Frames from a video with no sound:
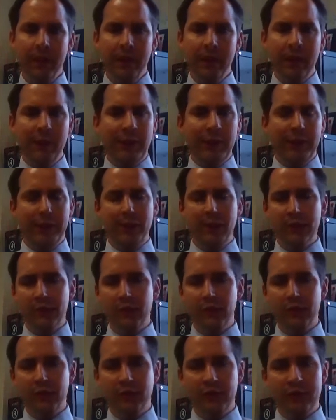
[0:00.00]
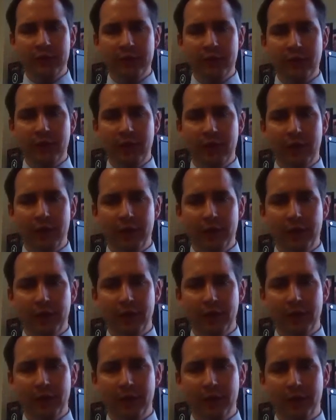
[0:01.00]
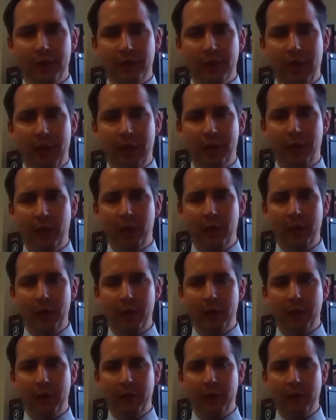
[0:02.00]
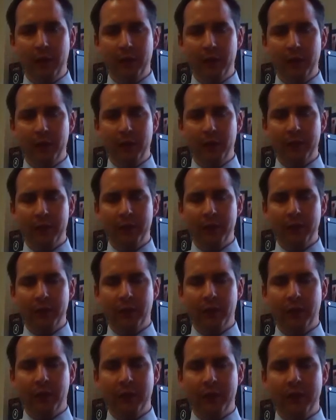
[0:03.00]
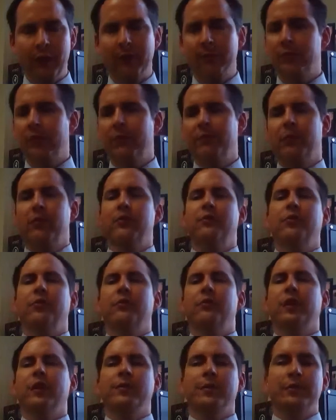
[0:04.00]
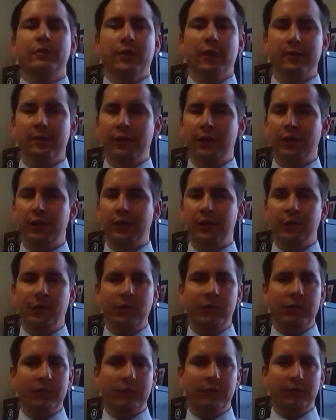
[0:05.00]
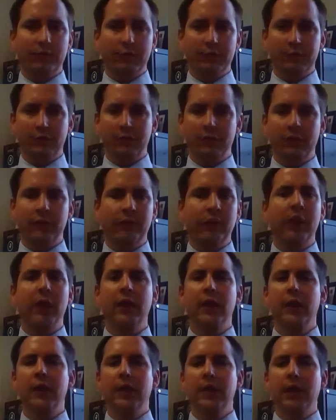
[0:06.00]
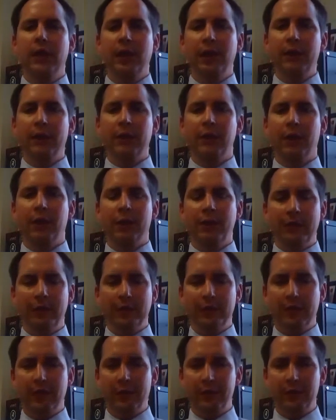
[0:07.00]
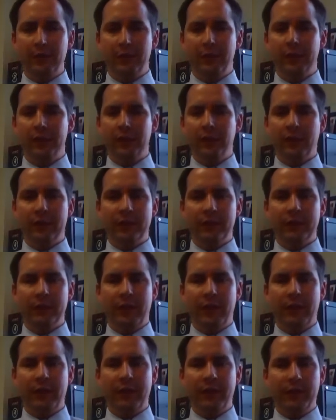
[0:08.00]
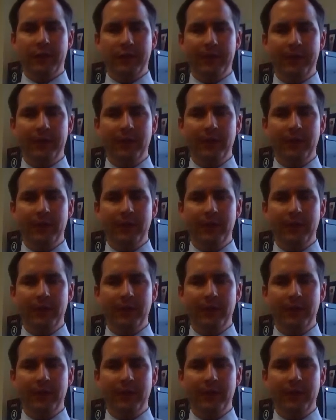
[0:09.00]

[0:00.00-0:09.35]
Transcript: anyway, those usually receive pretty high praise from students in surveys. Some students don't find them interesting, and if you're one of those students, and I'm sorry, but at least it helps you visualize the time period.